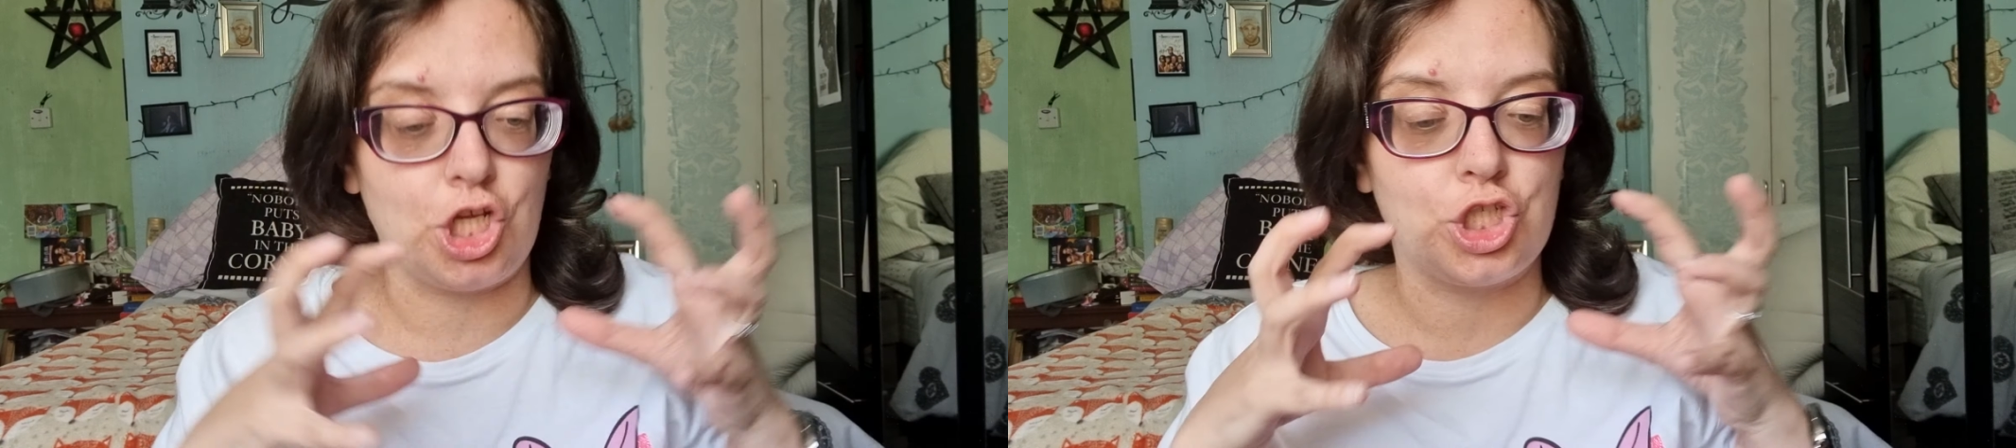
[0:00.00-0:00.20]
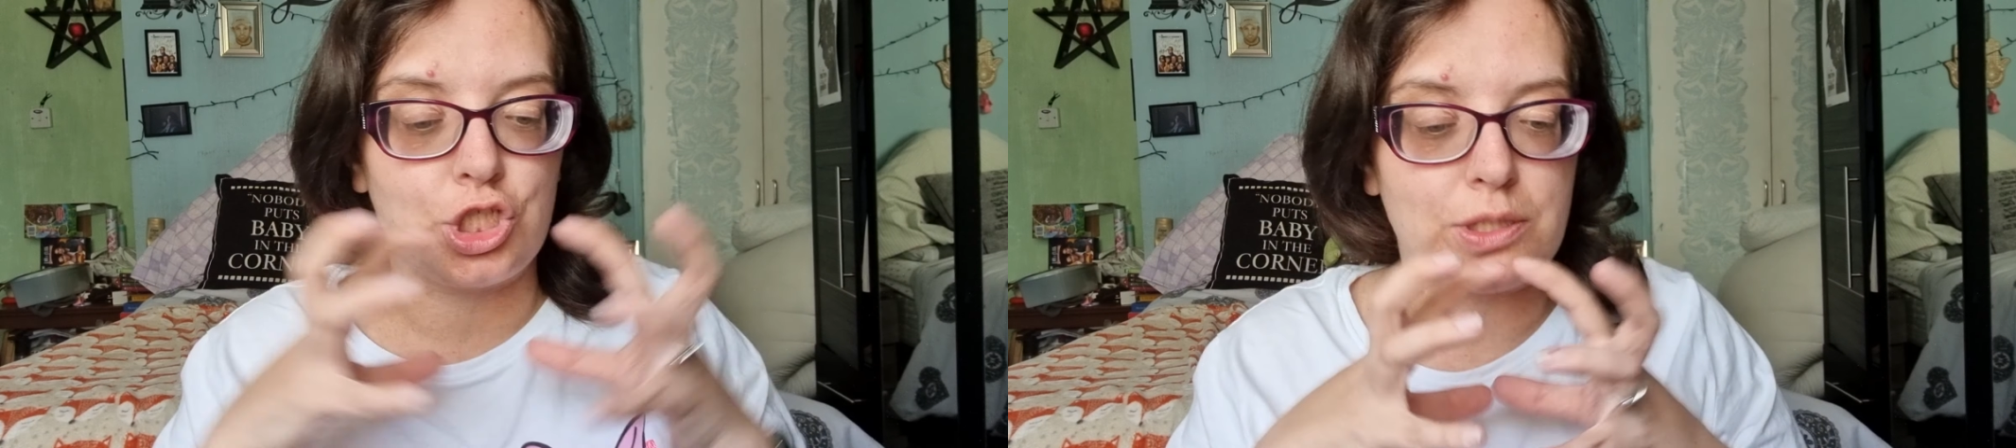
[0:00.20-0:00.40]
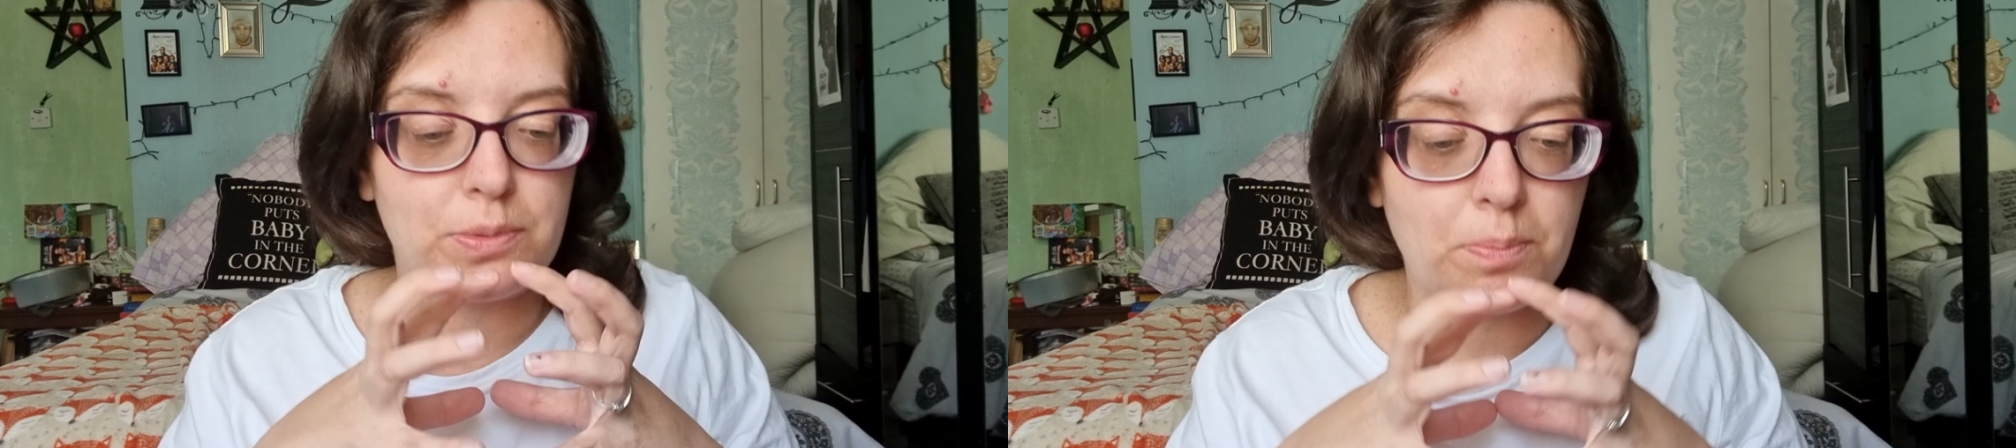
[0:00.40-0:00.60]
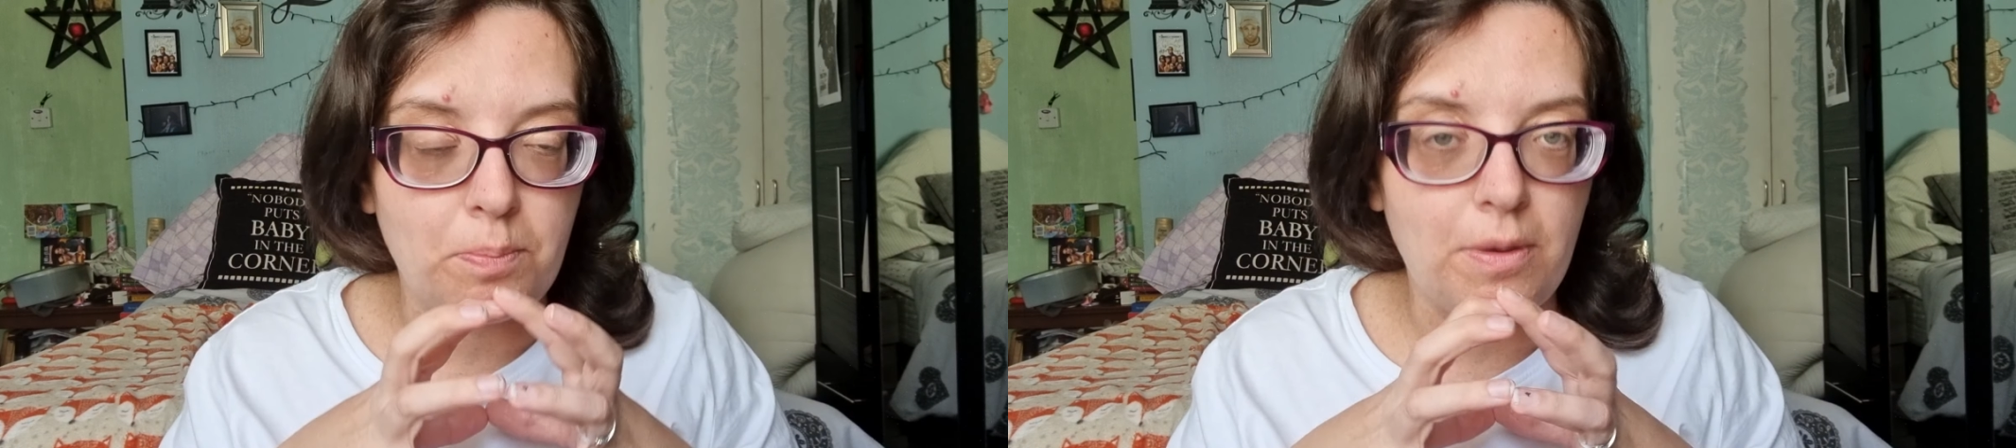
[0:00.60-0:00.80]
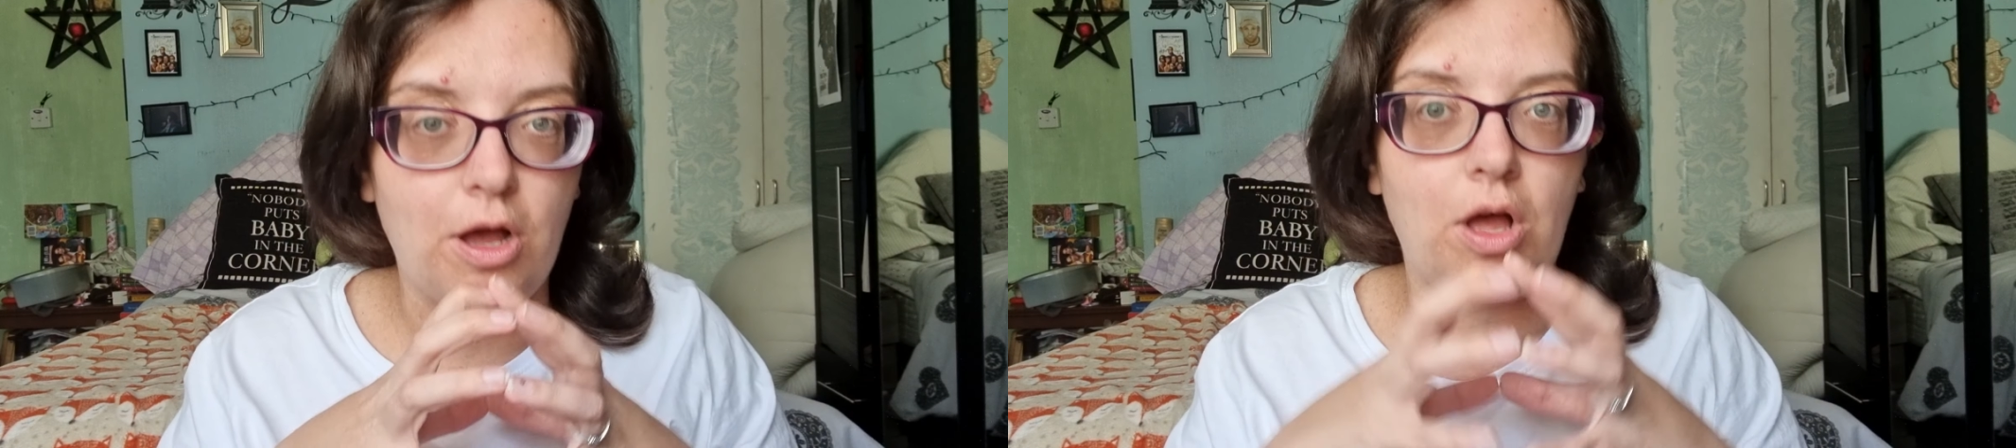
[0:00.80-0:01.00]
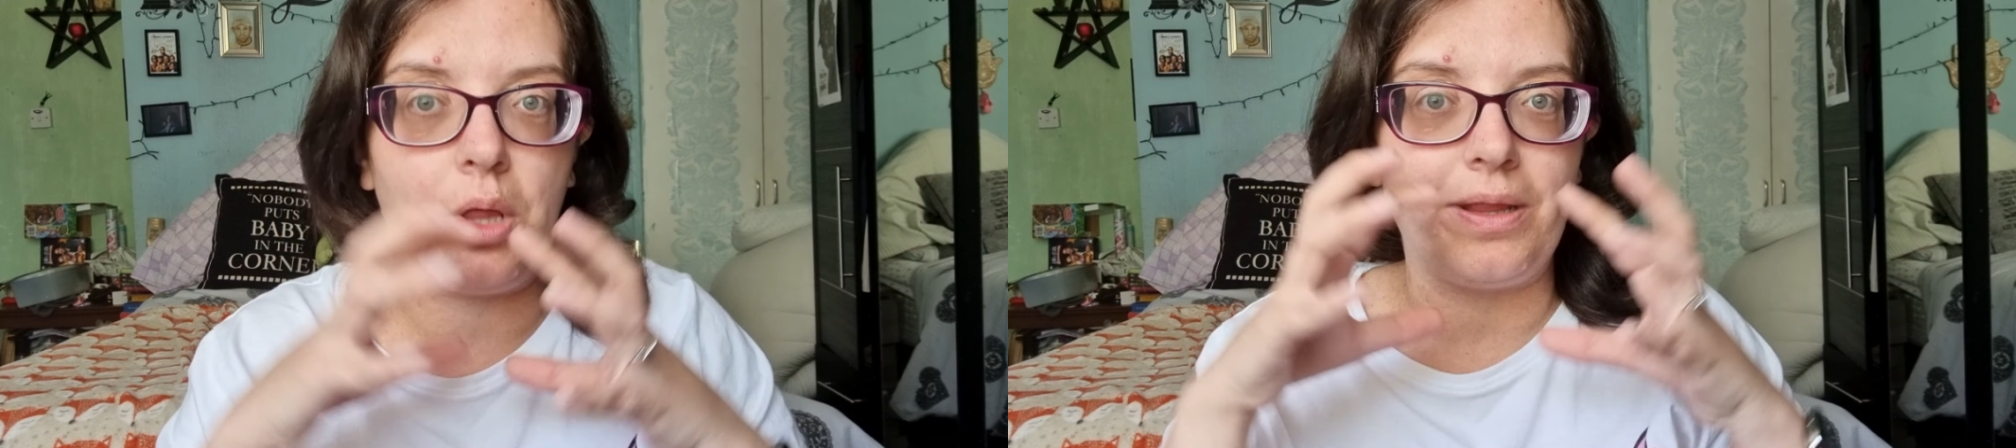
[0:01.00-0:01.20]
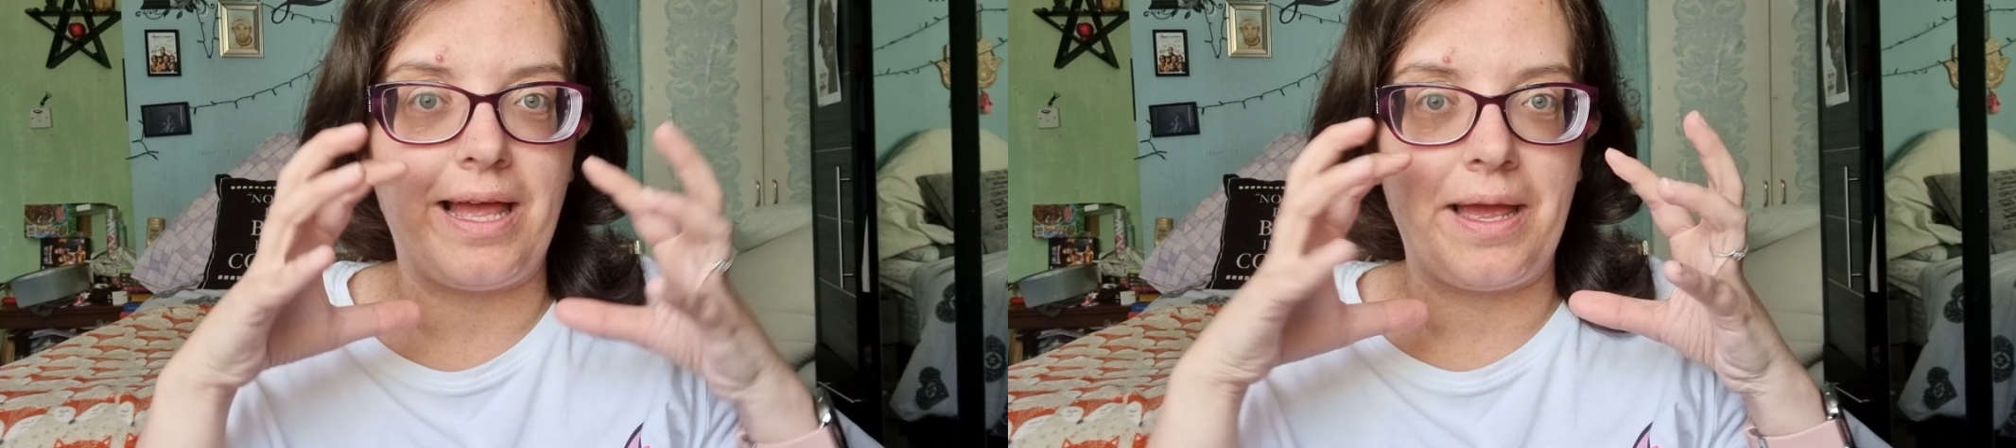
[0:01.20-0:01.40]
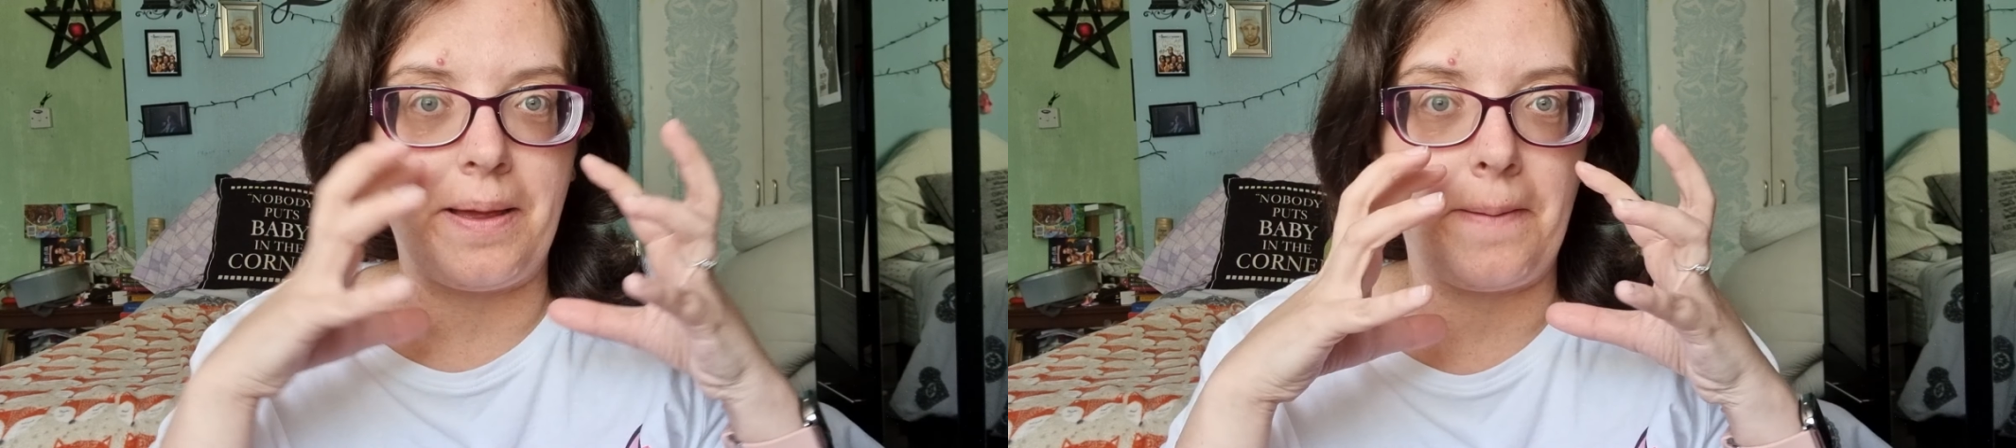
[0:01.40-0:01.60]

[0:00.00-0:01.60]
smaller